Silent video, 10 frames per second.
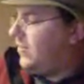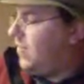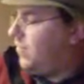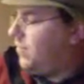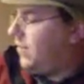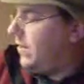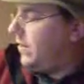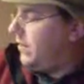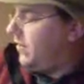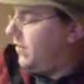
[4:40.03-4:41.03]
some
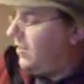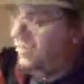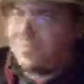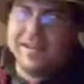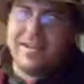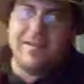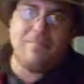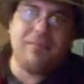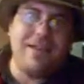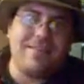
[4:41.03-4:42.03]
seriously
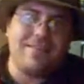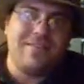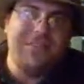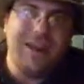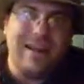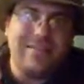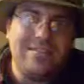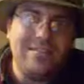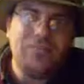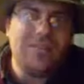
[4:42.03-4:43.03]
complex device.
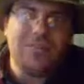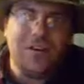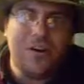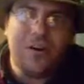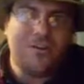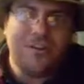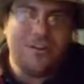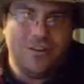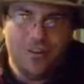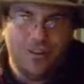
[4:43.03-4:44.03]
This wasn't hard to
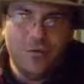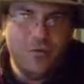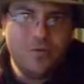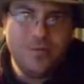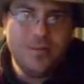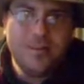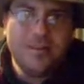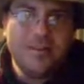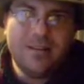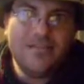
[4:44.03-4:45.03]
do.
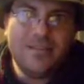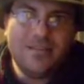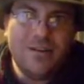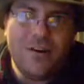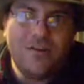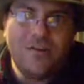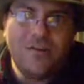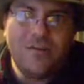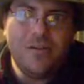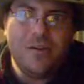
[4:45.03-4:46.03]
This wasn't hard to
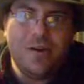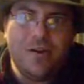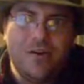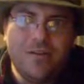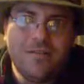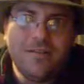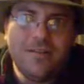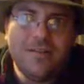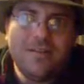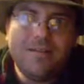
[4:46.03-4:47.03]
do at all.
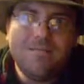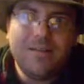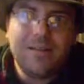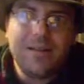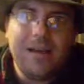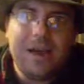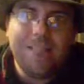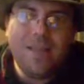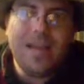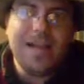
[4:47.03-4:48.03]

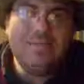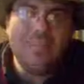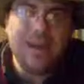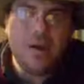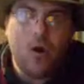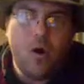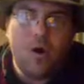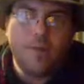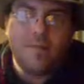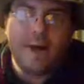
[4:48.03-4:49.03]
I'm beating big
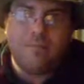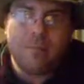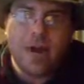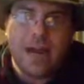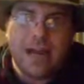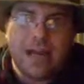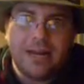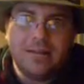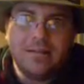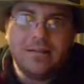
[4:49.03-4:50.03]
oil with my brain,
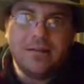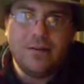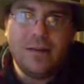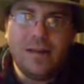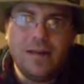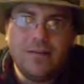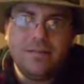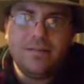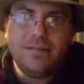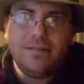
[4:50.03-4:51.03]
okay?
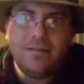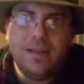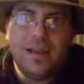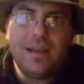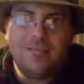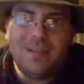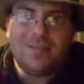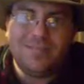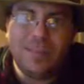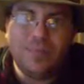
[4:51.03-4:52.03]
And I'm
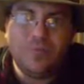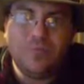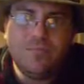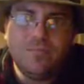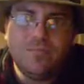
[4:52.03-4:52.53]
disabled,